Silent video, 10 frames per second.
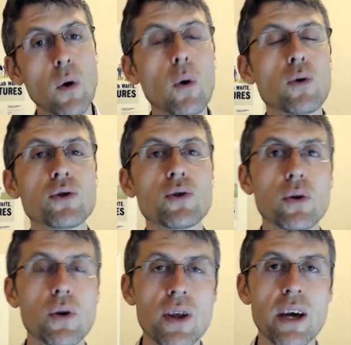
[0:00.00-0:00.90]

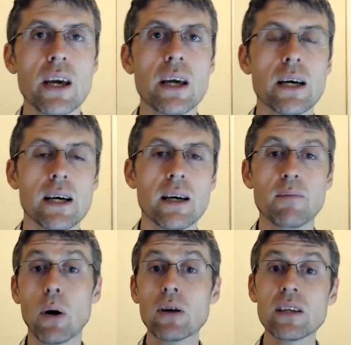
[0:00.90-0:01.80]
also the
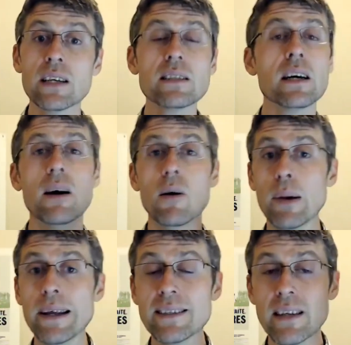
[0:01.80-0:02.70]
podcast.
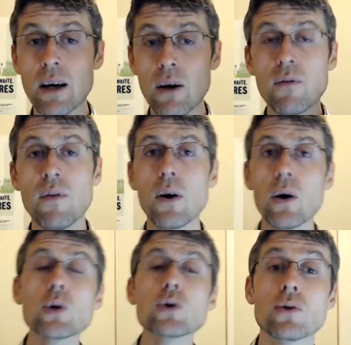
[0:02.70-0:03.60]
Please
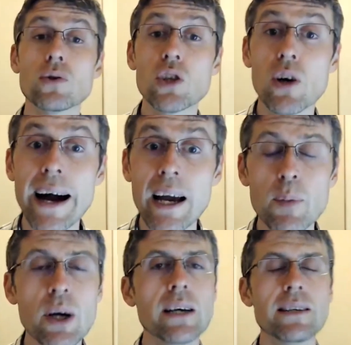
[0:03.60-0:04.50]
follow,
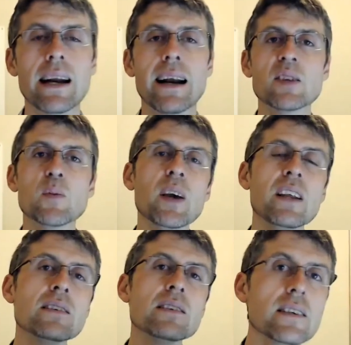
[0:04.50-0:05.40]
subscribe. There are
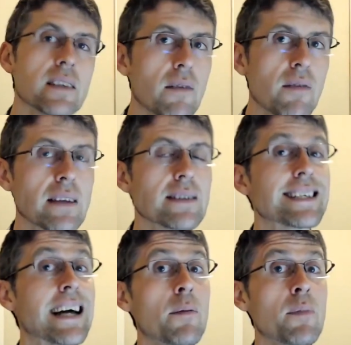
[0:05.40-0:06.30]
experiences and events
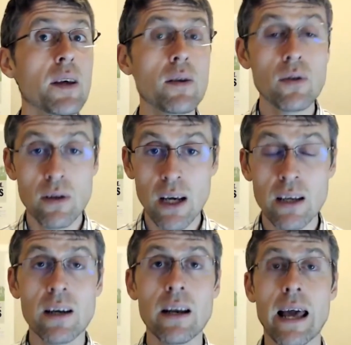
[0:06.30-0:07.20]
coming
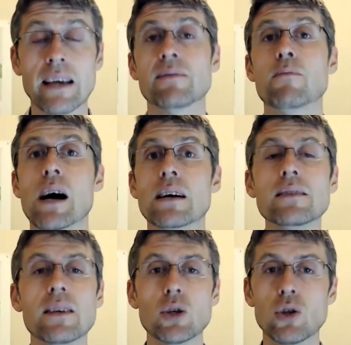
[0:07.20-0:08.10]
in the next
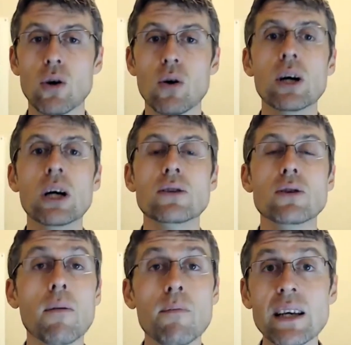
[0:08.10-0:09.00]
month, so
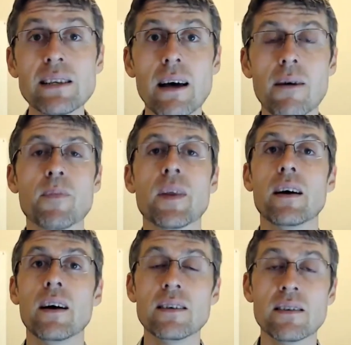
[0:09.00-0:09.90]
don't miss them.
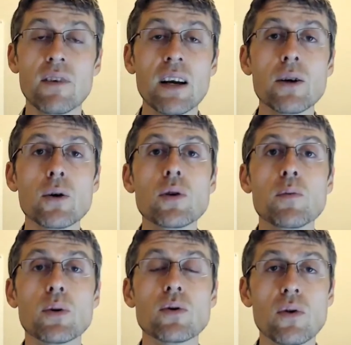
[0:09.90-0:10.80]
It's a really good
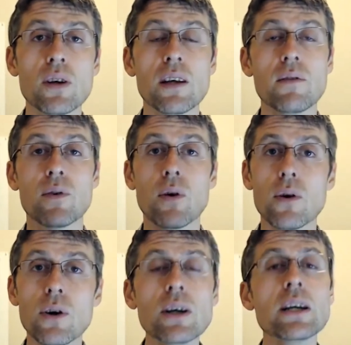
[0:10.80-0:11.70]
opportunity for
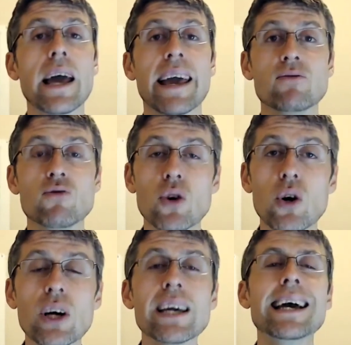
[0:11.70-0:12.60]
learn,
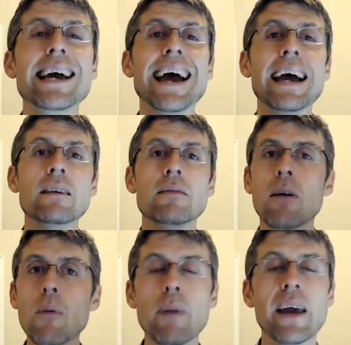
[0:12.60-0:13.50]
enjoy, and
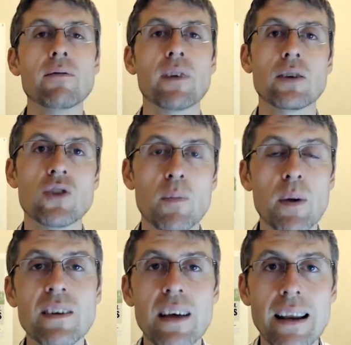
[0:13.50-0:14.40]
make friendship
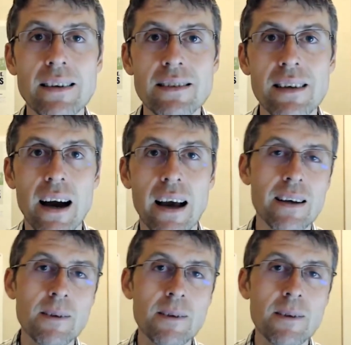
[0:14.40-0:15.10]
Italian style.